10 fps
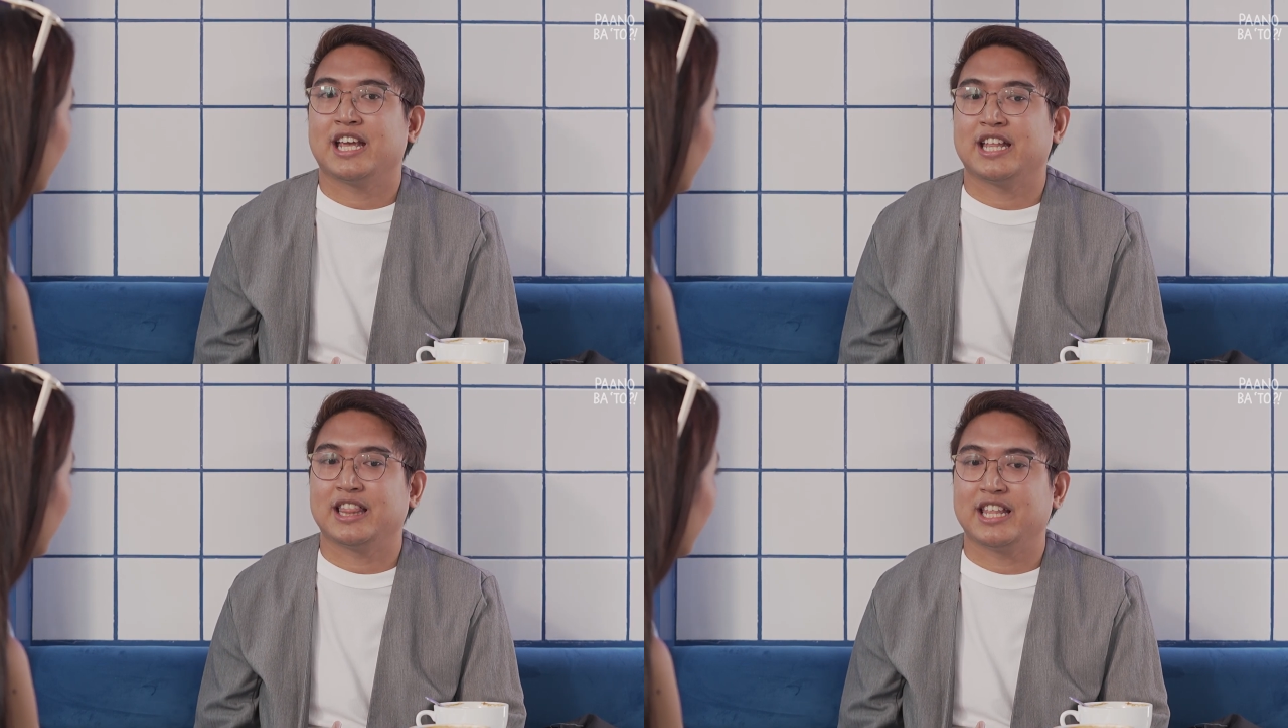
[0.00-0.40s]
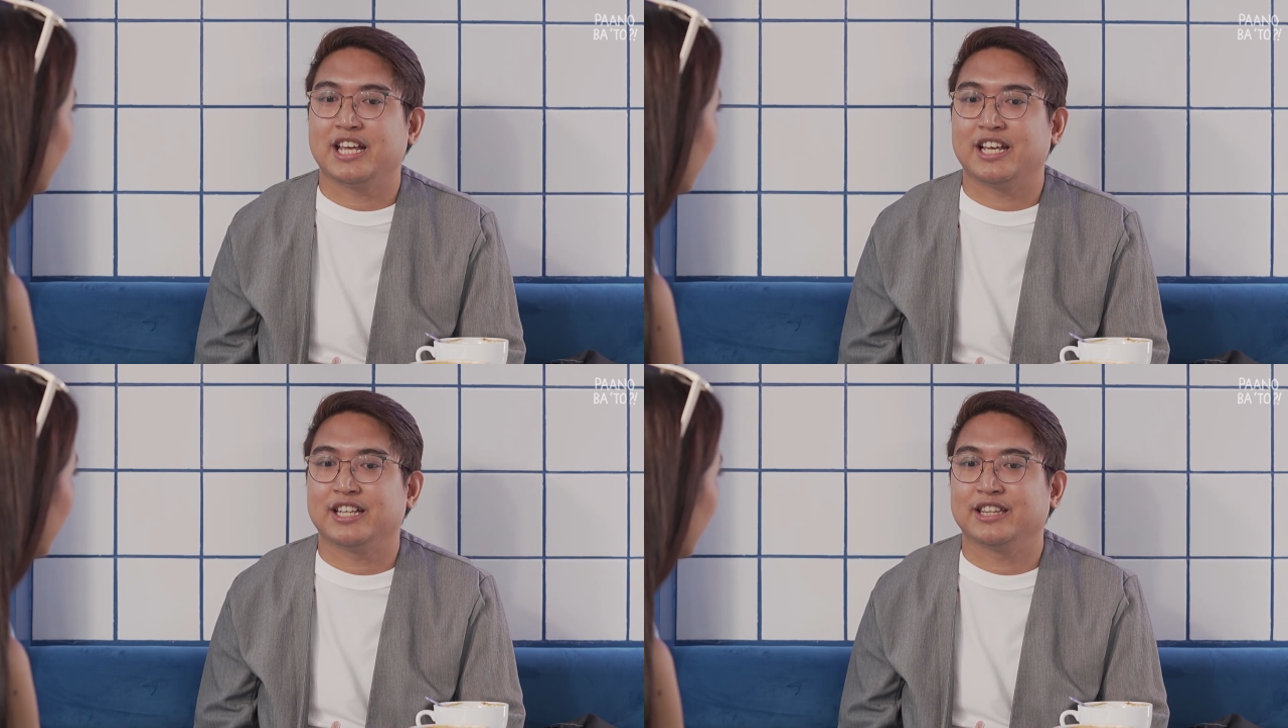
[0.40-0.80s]
And
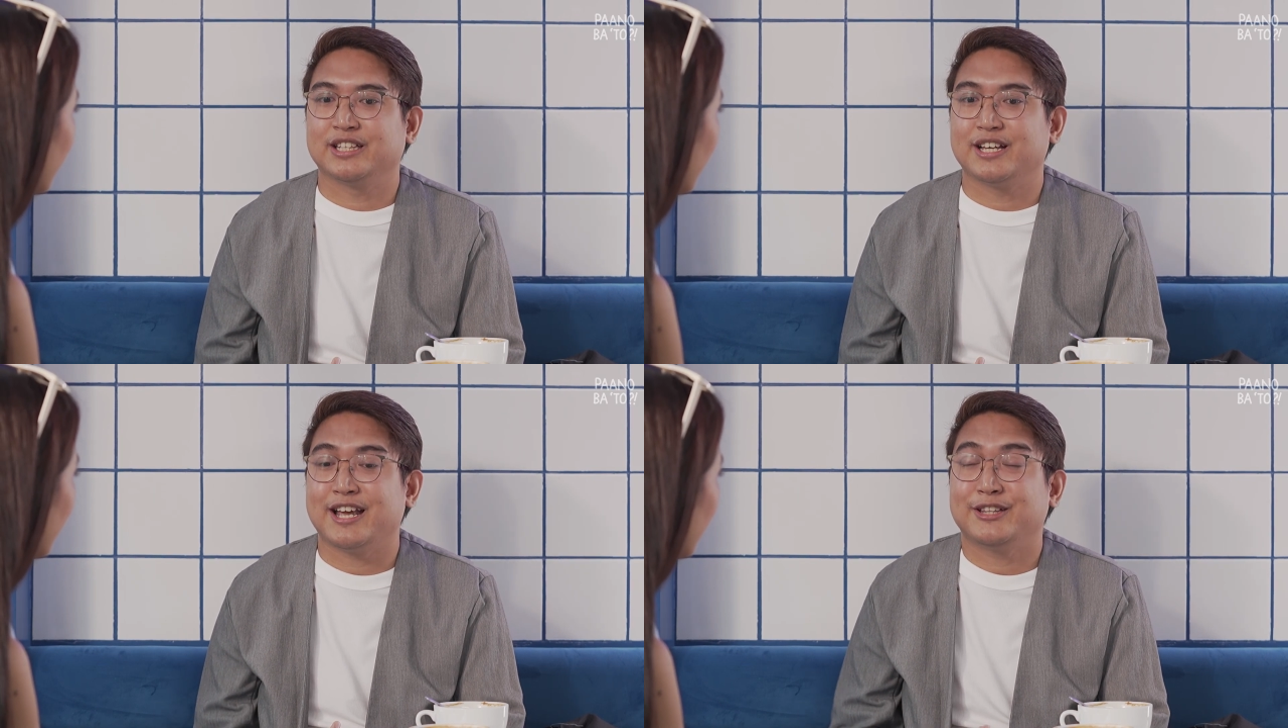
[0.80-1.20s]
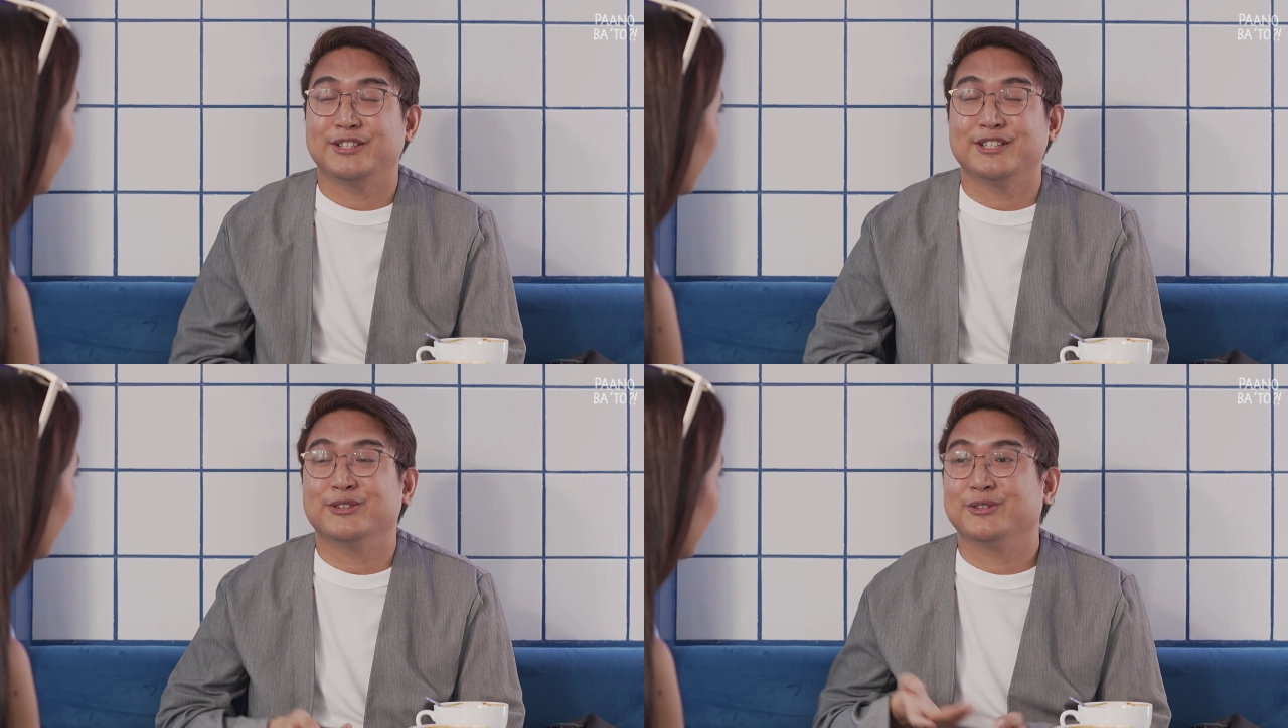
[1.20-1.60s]
then I
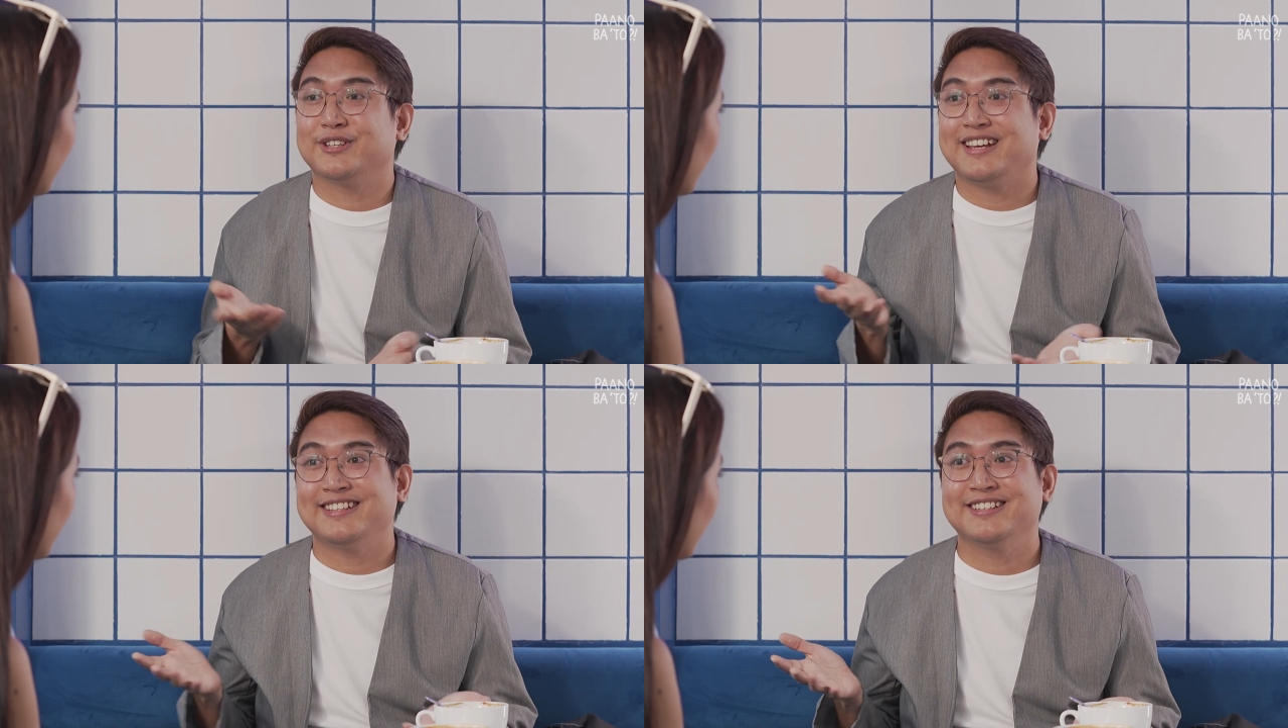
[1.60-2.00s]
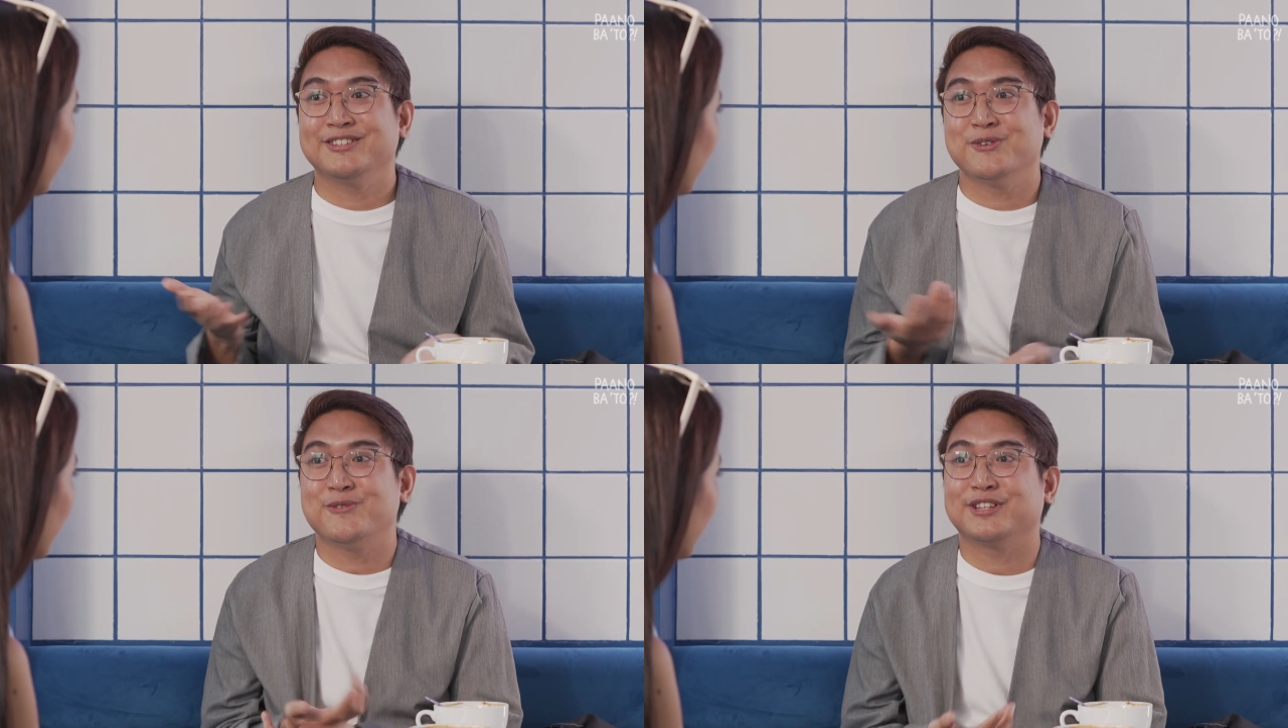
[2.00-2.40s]

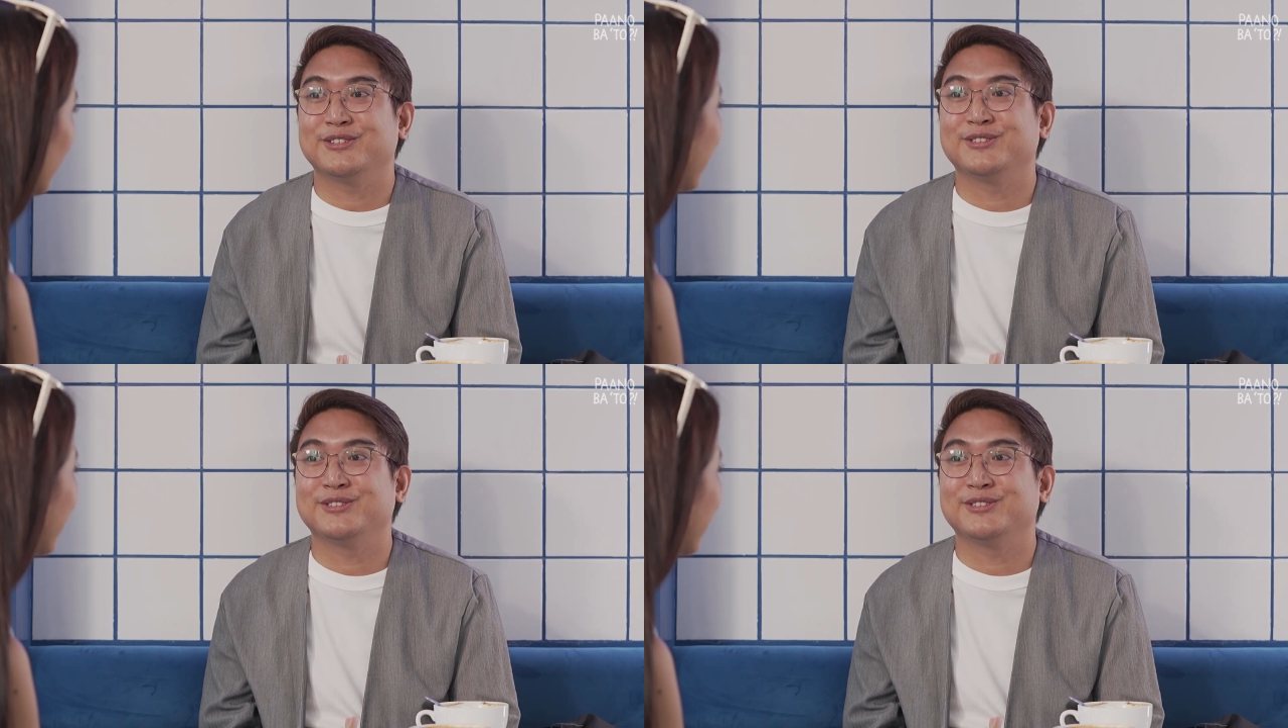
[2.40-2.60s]
didn't know what to